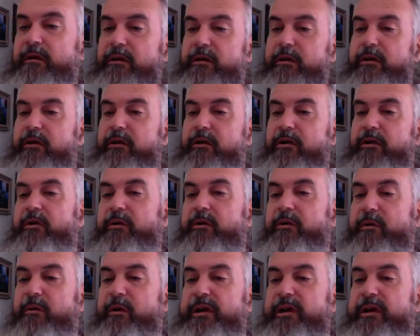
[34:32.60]

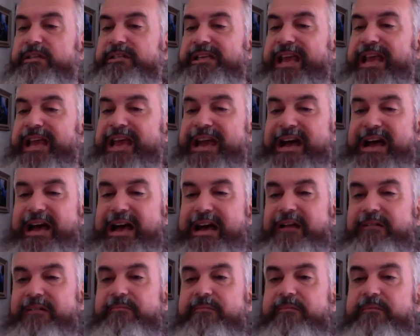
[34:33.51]
Oh,
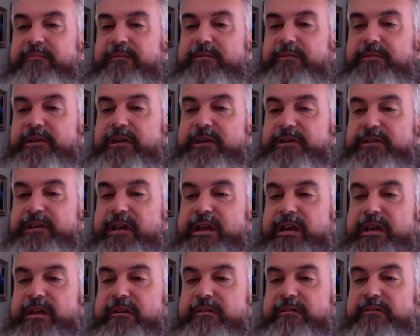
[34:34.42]
Isaiah. Is it
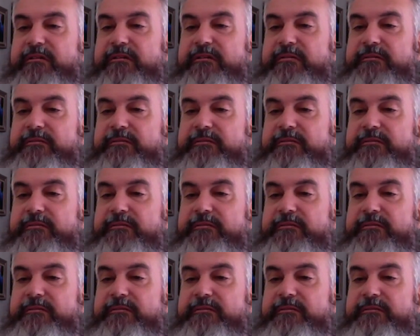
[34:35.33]
Isaiah?